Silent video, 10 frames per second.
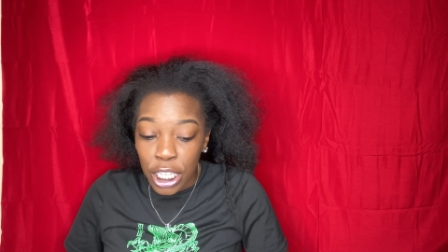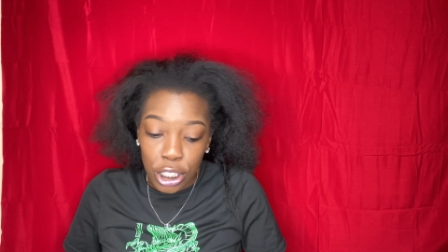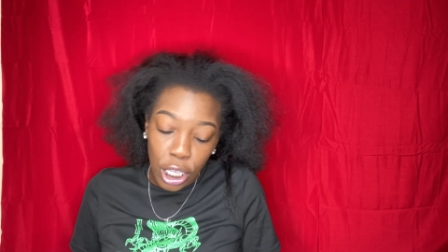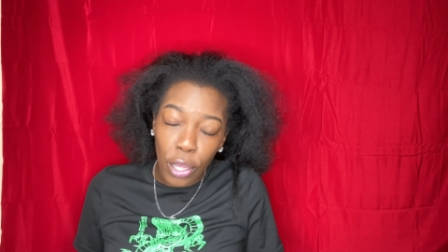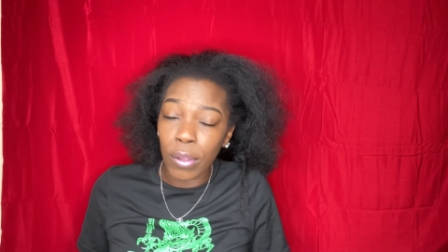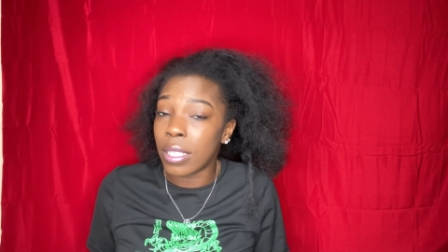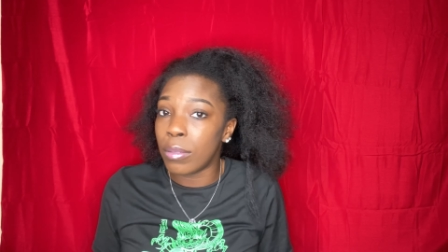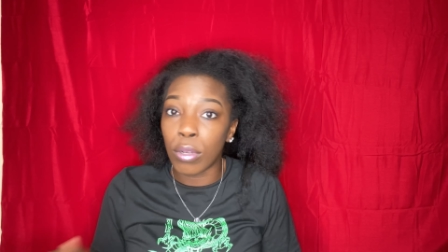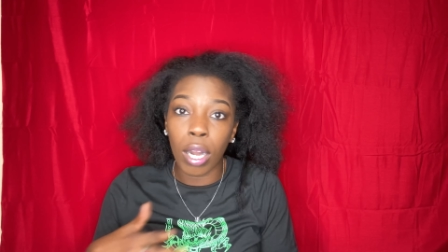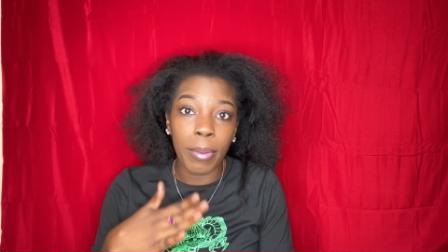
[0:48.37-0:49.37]
So it's
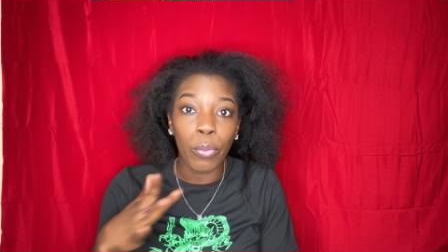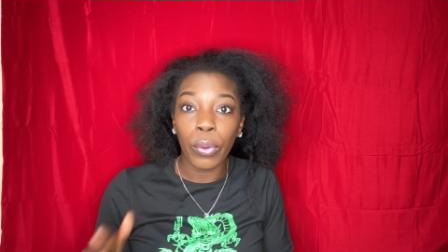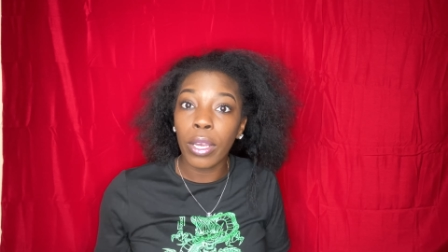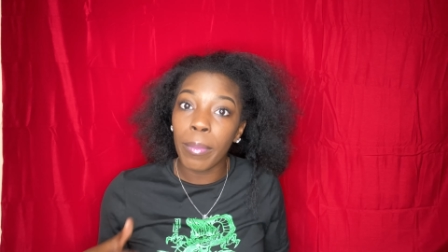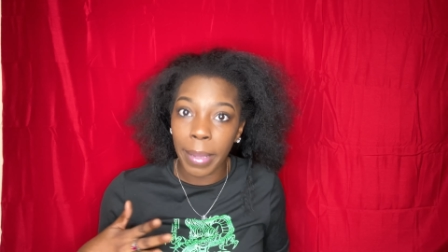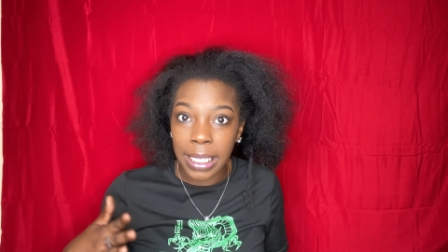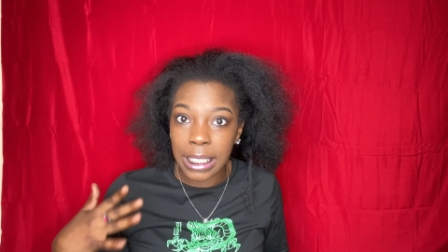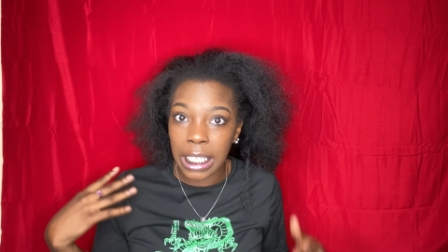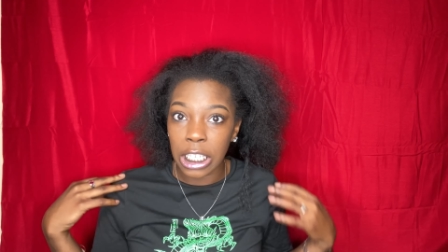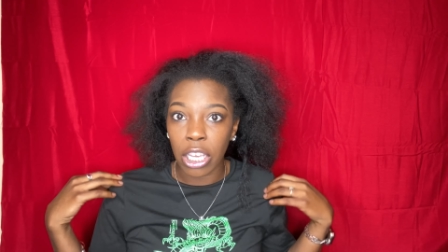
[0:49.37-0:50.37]
gonna be real
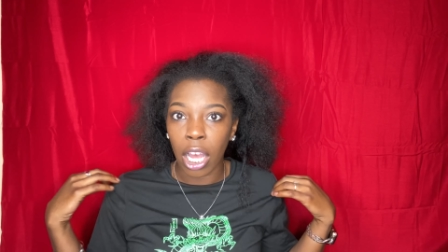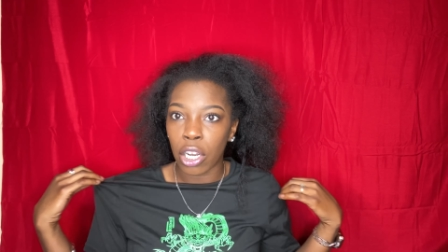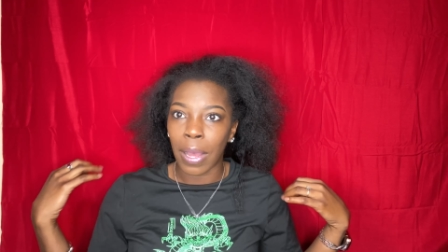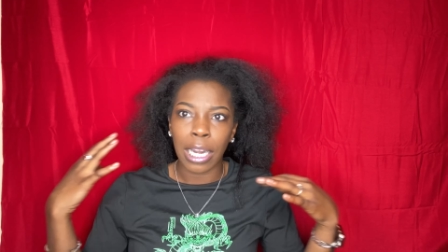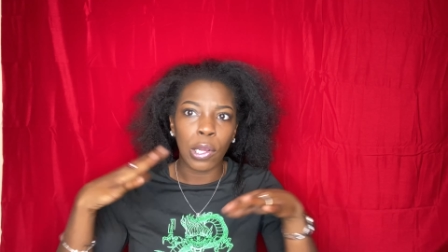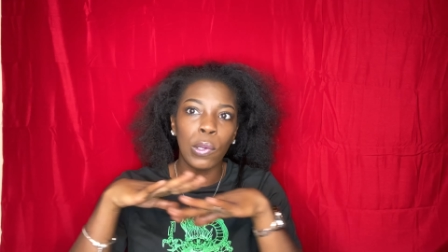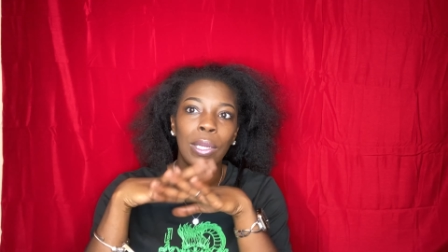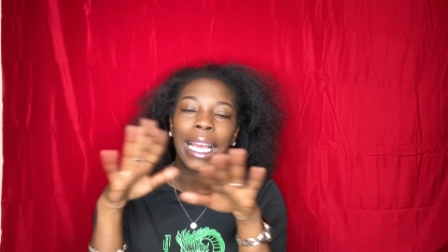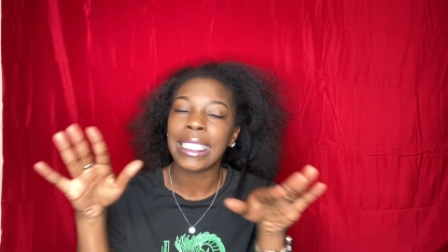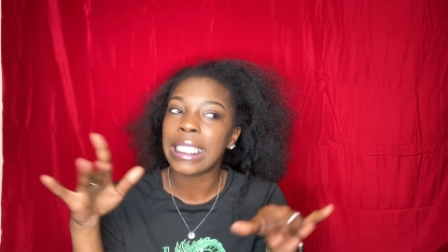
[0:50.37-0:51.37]
basic. Y'all know I don't
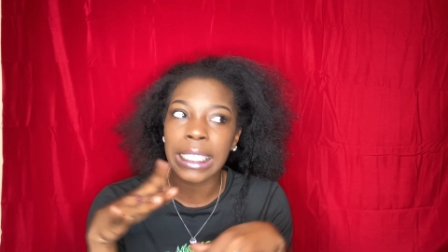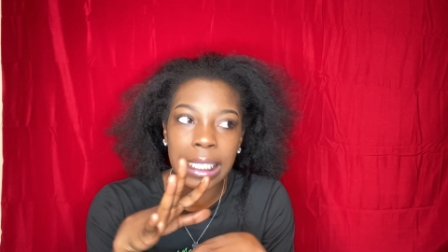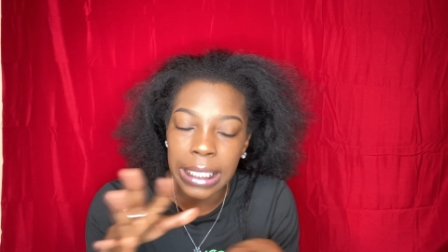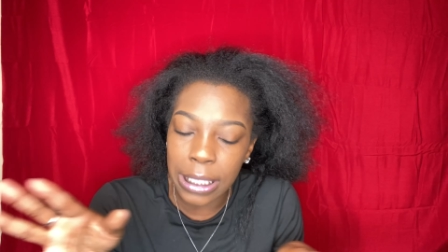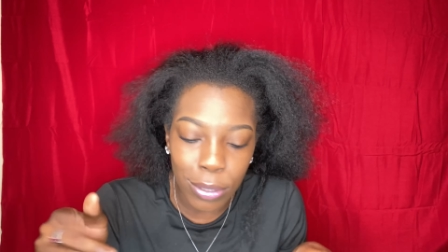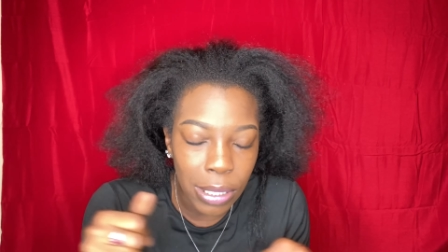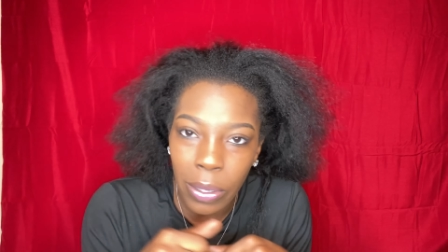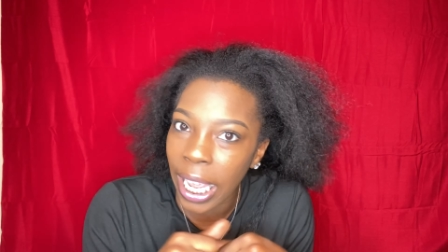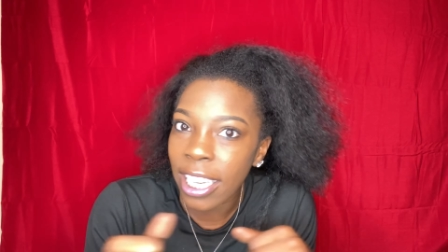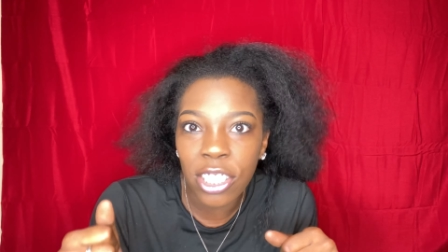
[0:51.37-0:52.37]
like to do no
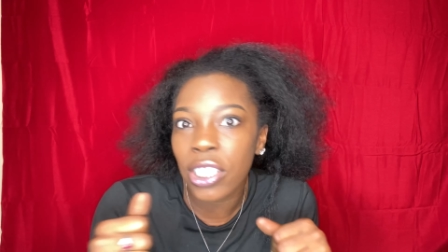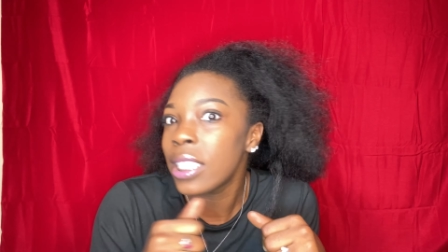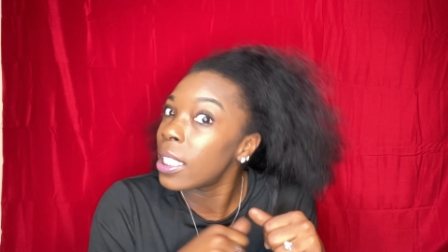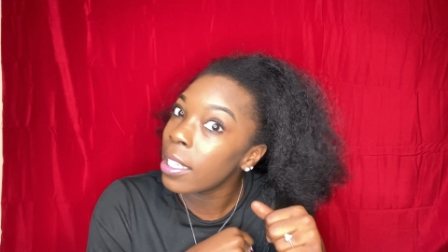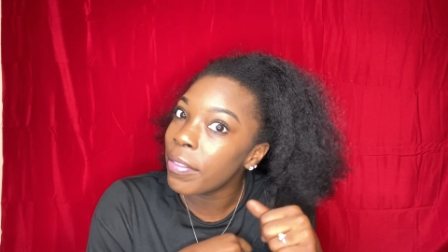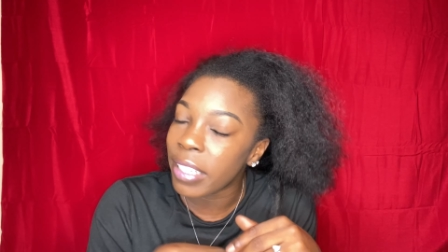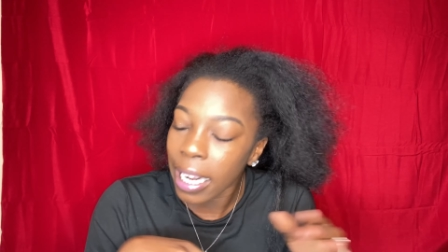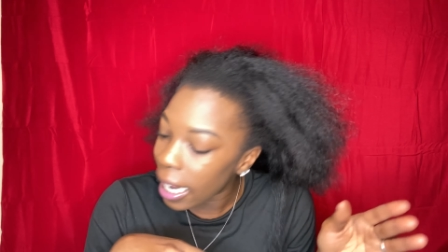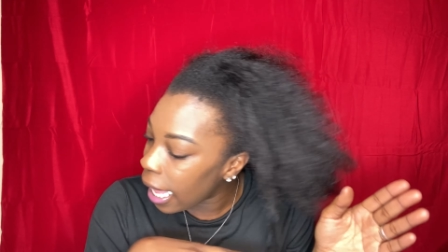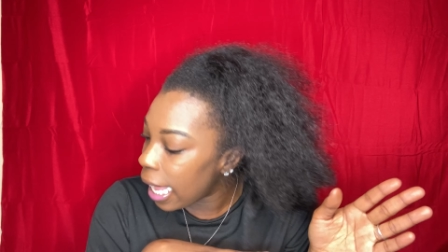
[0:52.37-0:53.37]
extra stuff, none
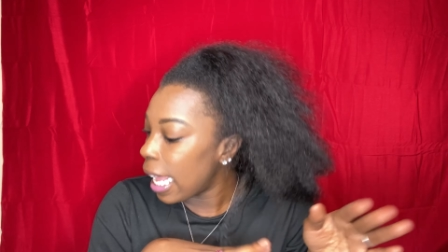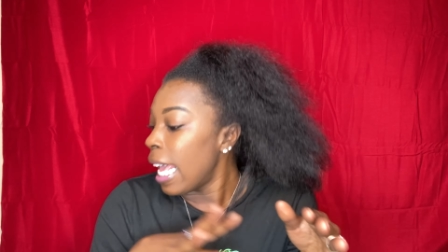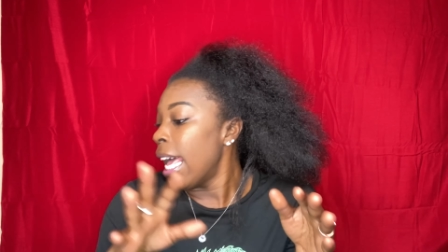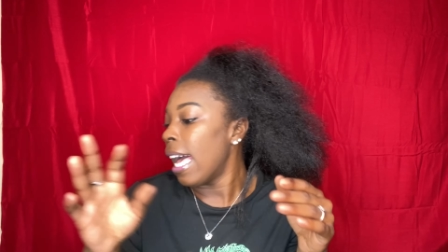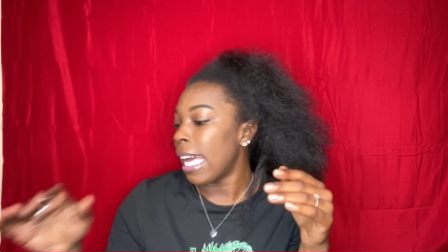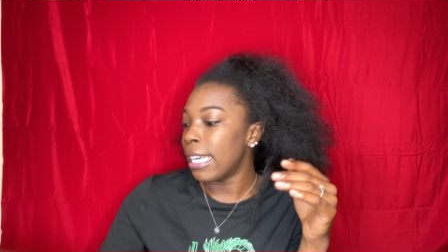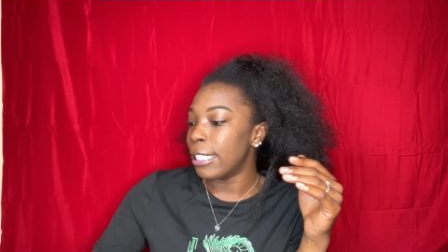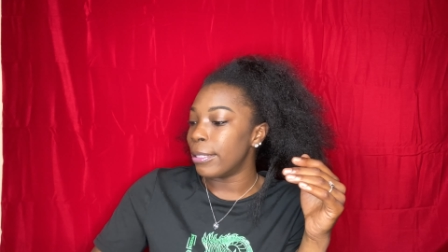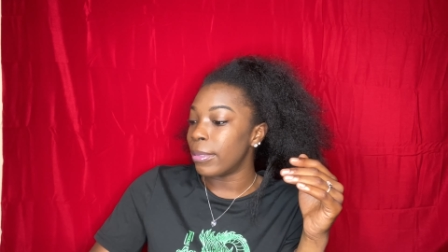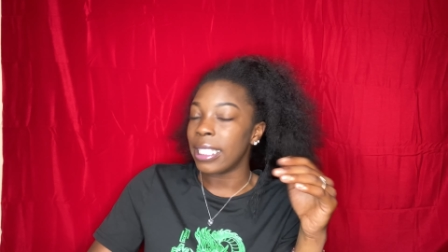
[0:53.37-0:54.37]
of that,
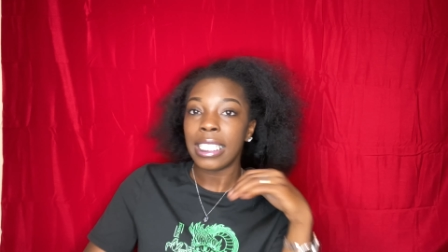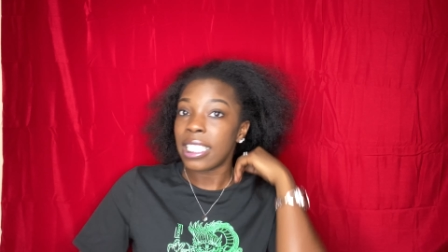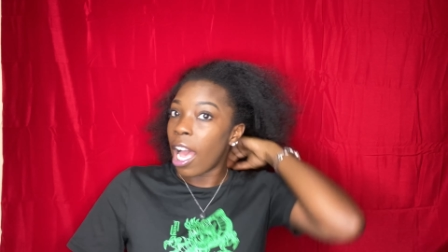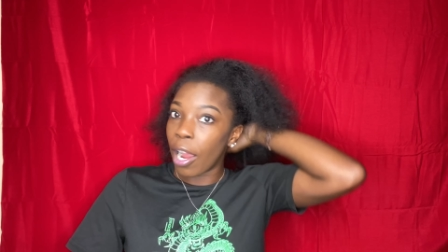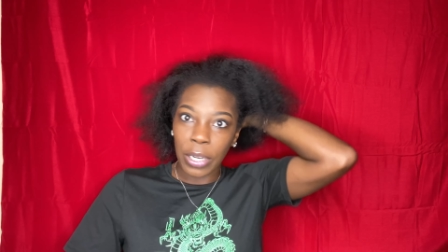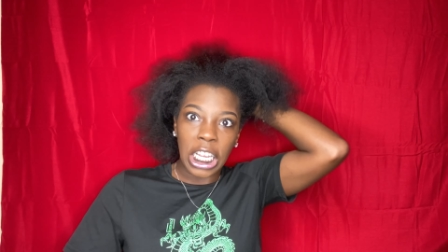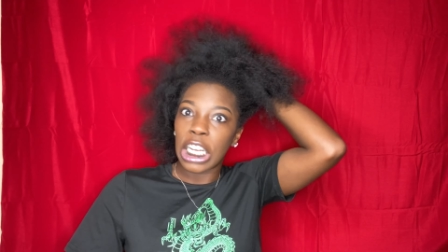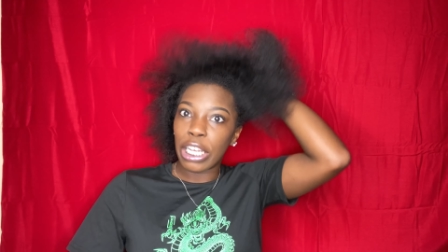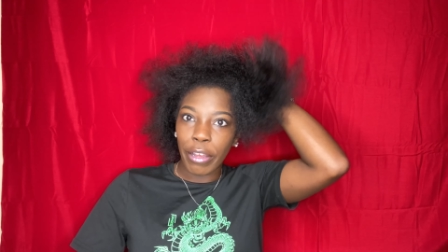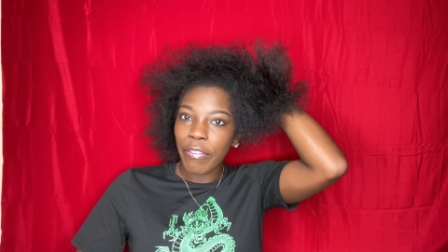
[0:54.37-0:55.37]
um because it's already
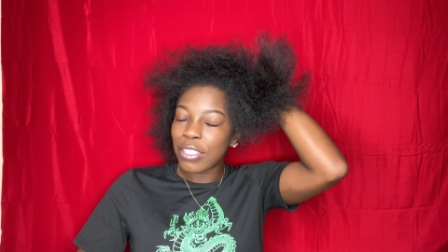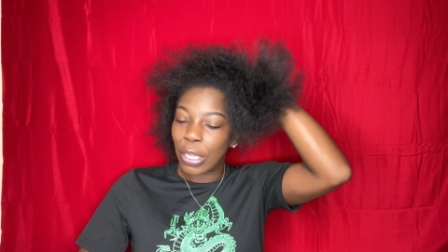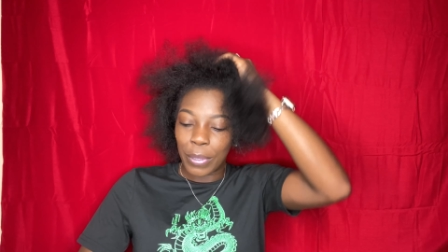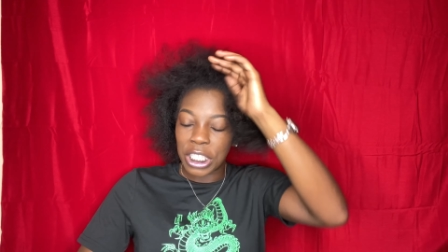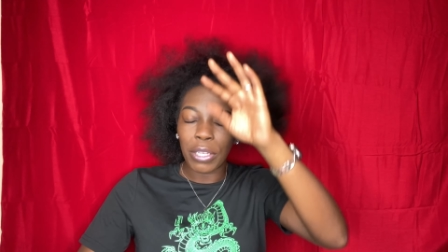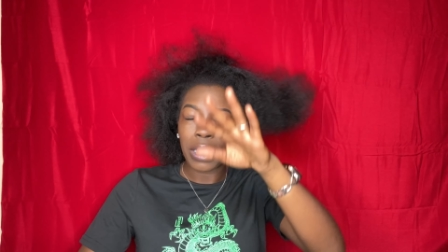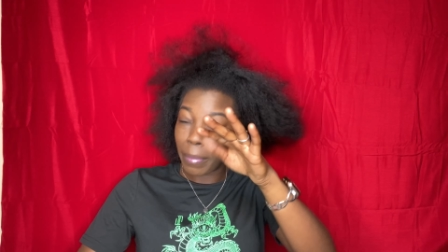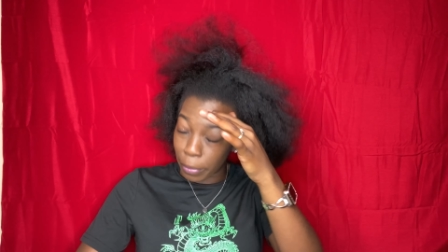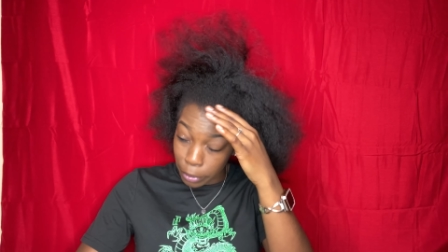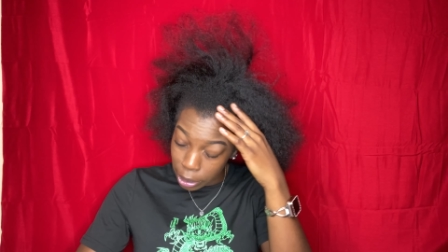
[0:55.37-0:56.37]
enough. So we're just gonna keep
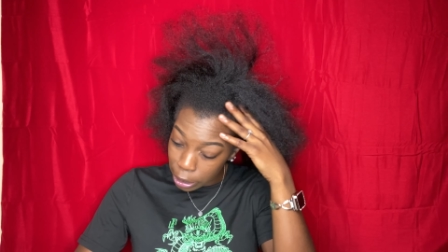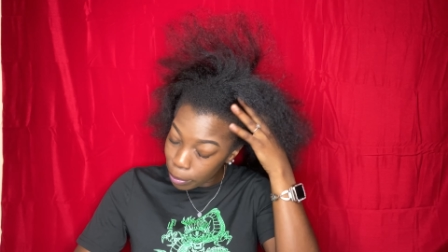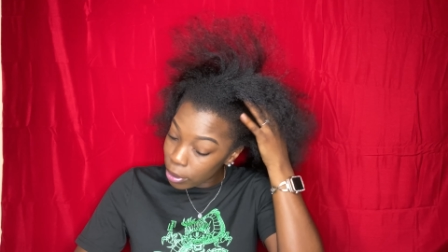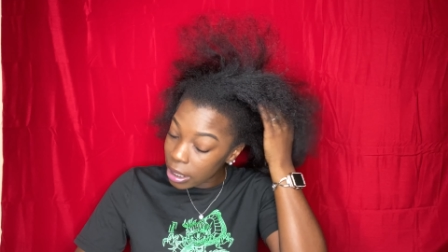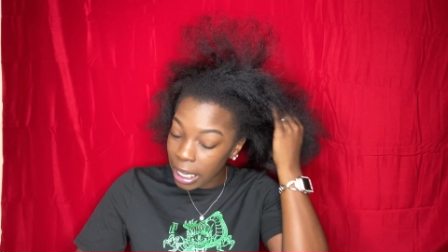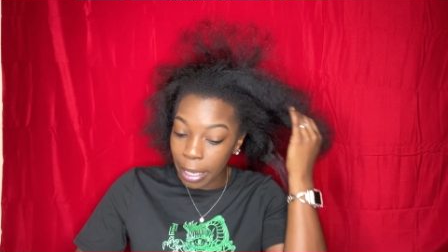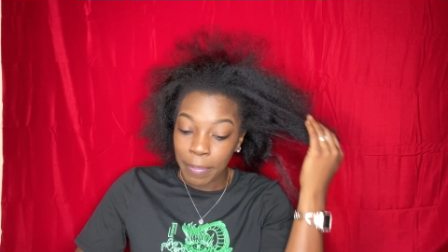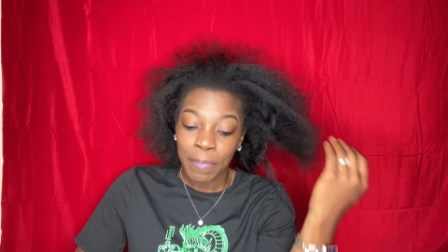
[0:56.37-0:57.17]
it real simple today.